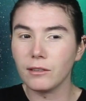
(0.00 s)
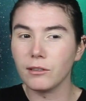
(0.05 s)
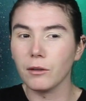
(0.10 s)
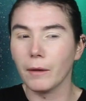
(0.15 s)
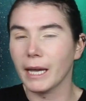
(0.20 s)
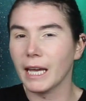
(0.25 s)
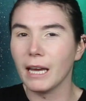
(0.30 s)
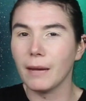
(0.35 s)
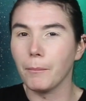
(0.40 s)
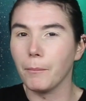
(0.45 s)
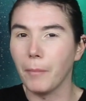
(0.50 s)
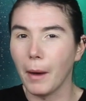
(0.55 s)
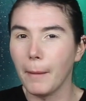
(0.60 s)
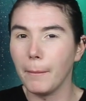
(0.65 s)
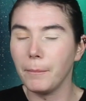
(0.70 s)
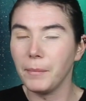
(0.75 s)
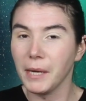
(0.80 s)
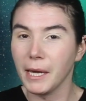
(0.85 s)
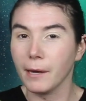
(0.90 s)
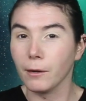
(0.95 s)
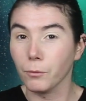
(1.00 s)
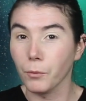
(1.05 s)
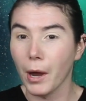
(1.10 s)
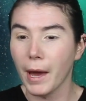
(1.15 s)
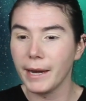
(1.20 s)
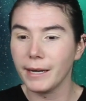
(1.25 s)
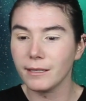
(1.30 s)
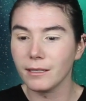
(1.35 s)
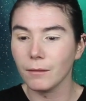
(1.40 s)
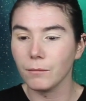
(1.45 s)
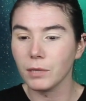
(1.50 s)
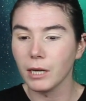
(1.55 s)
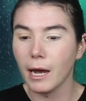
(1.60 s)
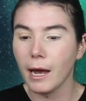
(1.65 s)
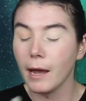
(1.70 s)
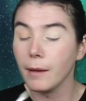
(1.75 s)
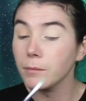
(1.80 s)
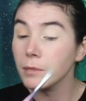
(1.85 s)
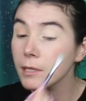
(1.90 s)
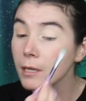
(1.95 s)
so I get bumpy and red
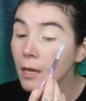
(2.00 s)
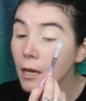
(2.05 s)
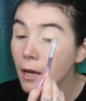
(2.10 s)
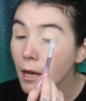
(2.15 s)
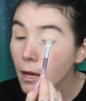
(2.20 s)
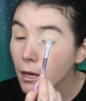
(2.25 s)
sometimes.